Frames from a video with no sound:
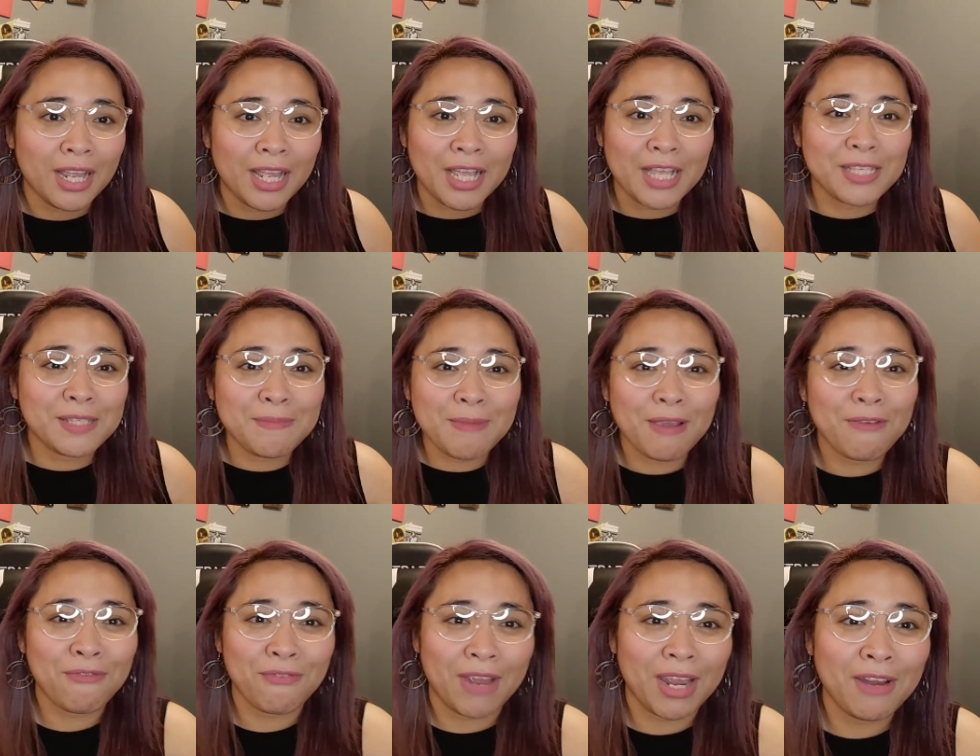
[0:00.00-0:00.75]
It's
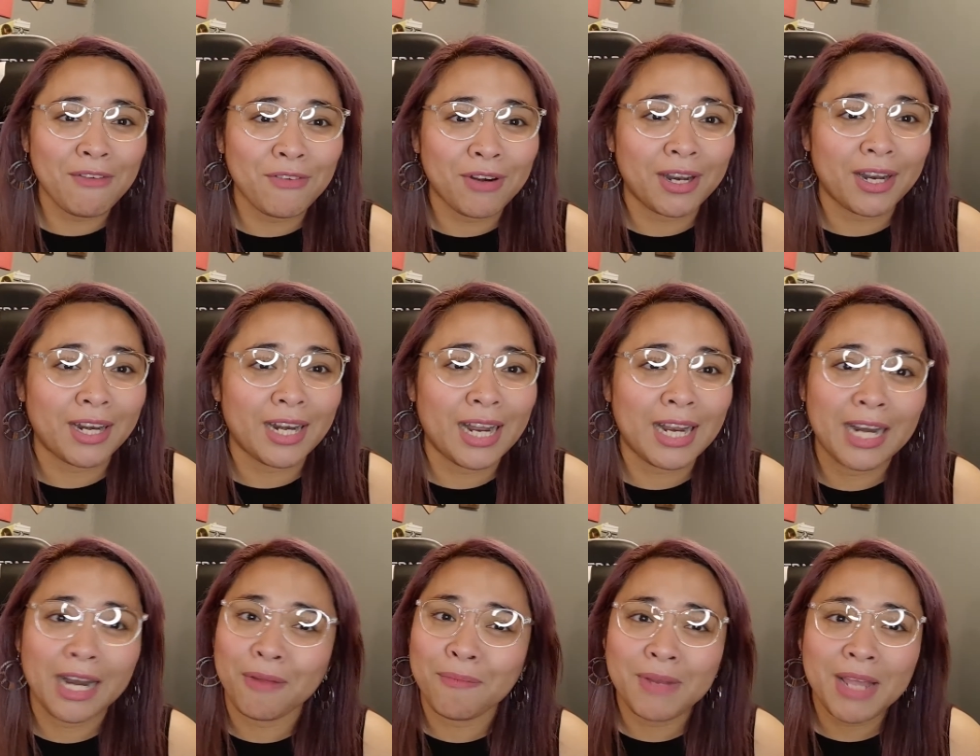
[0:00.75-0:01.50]
my favorite
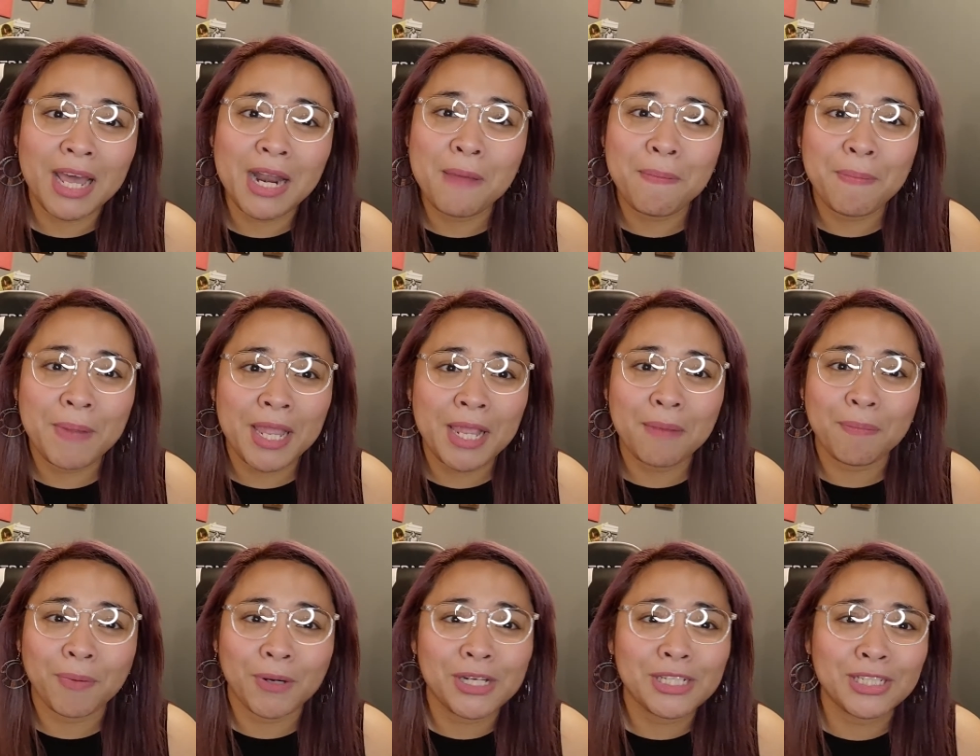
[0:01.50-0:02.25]
and I'm not a
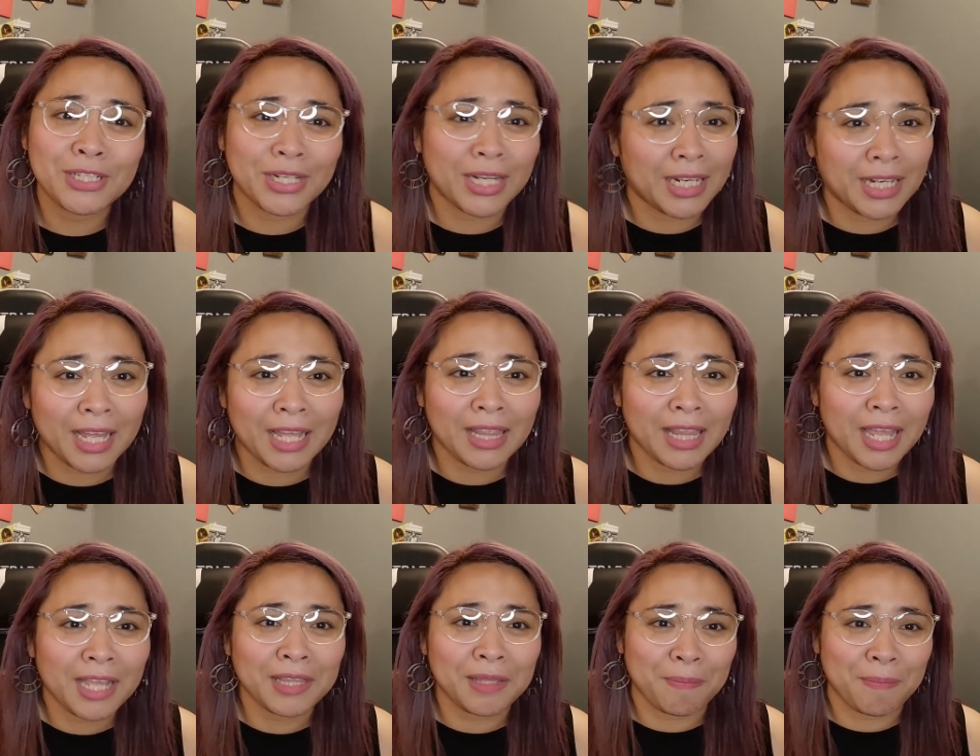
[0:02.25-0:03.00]
pink person and I
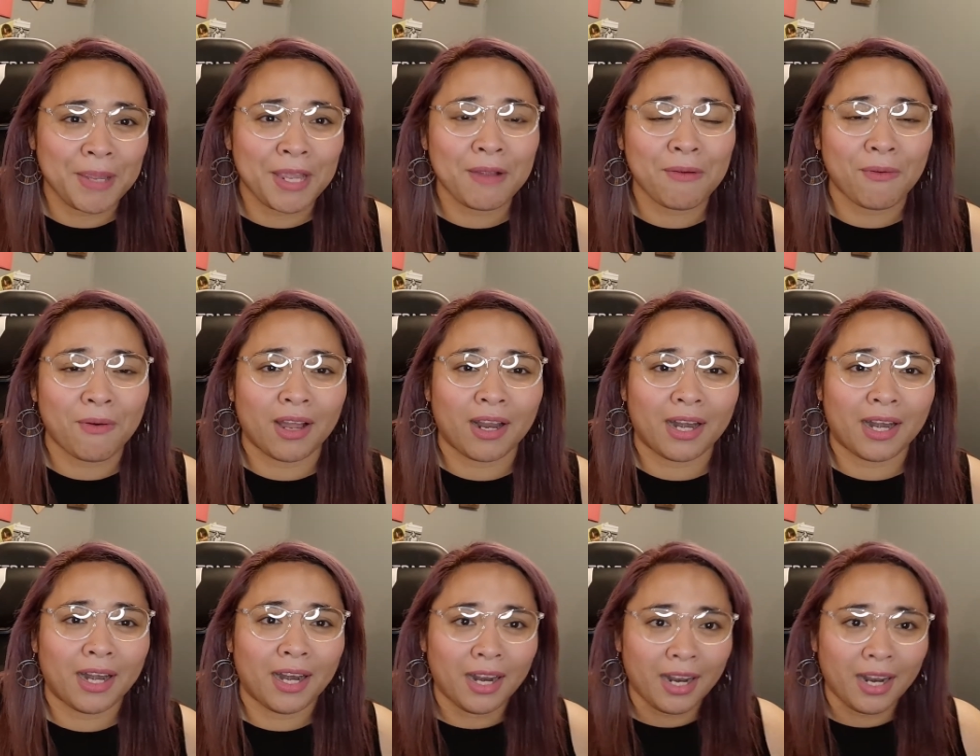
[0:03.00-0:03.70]
like the pink one.